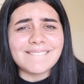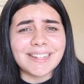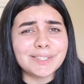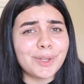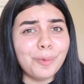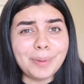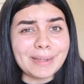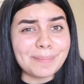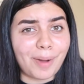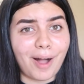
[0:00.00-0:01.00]
Let's go be
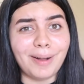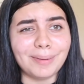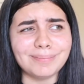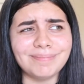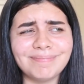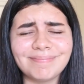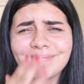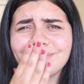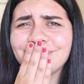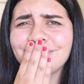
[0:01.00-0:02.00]
a mom.
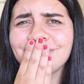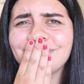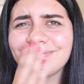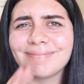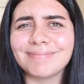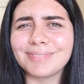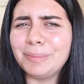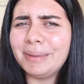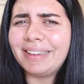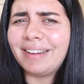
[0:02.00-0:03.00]
Oh
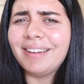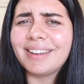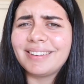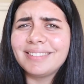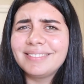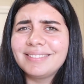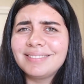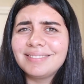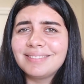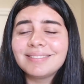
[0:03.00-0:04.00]
my God,
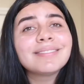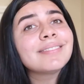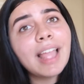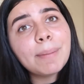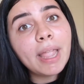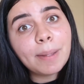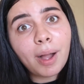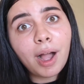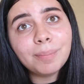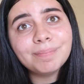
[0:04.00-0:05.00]
am I a
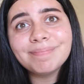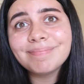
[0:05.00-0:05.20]
mom?